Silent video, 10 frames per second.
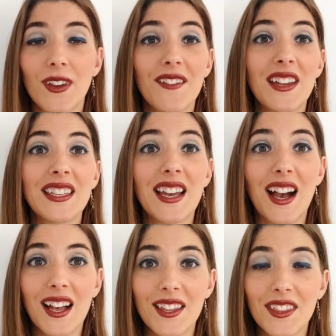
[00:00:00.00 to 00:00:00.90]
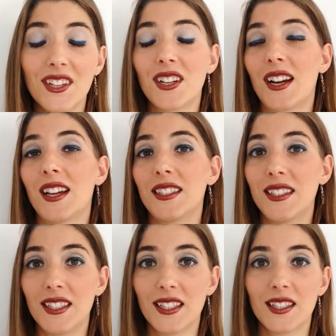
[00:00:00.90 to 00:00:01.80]
you have any other
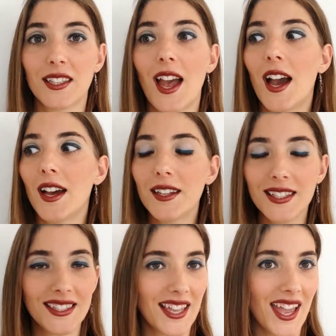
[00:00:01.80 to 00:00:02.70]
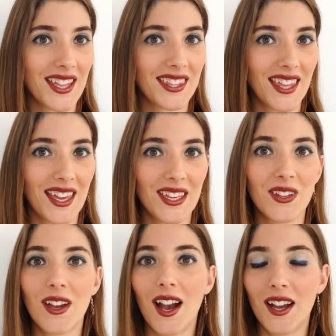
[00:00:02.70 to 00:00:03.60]
ideas on how to say thank
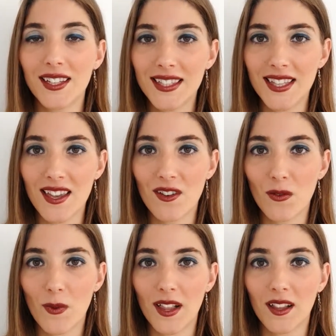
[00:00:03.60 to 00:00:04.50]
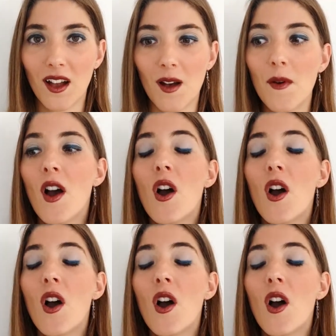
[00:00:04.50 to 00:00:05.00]
you, how to say you're welcome,